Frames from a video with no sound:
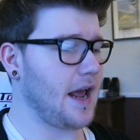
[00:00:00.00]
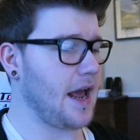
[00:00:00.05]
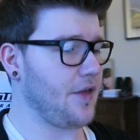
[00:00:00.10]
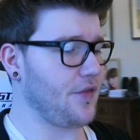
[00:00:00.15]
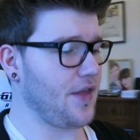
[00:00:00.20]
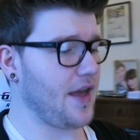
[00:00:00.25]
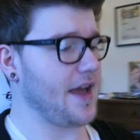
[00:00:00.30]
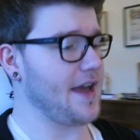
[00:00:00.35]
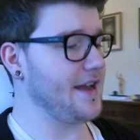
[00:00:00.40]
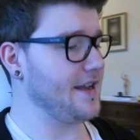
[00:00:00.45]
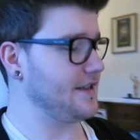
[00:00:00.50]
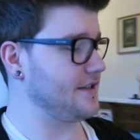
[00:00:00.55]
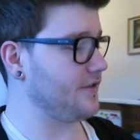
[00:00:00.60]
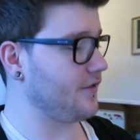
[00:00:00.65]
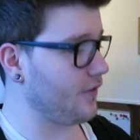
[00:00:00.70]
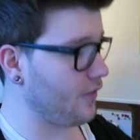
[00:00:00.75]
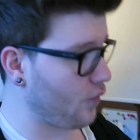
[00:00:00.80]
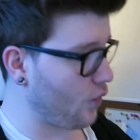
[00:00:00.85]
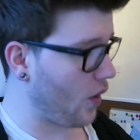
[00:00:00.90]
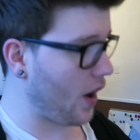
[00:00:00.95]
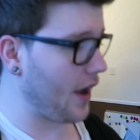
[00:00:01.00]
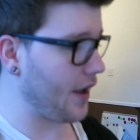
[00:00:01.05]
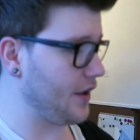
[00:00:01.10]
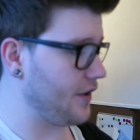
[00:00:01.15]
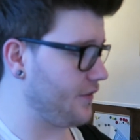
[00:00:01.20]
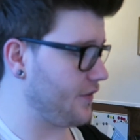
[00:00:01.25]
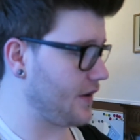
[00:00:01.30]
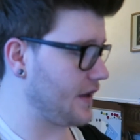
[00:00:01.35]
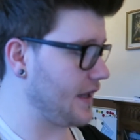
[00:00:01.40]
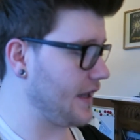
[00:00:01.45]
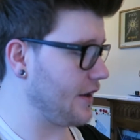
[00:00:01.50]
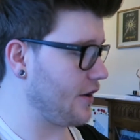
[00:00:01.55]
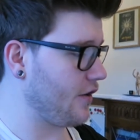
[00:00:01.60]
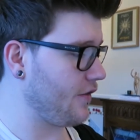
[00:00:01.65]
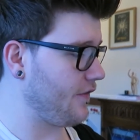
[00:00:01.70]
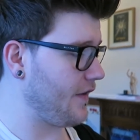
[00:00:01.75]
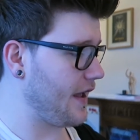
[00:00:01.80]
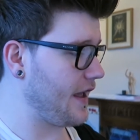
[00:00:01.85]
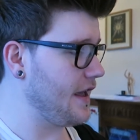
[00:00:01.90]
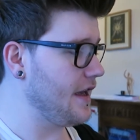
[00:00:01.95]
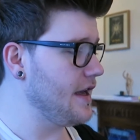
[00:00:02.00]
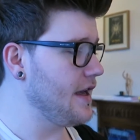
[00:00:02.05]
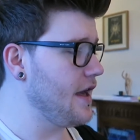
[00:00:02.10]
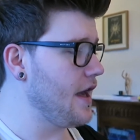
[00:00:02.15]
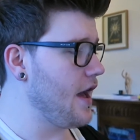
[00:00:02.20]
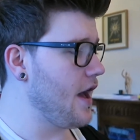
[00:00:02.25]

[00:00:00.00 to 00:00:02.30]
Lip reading: and that is what I use for calligraphy.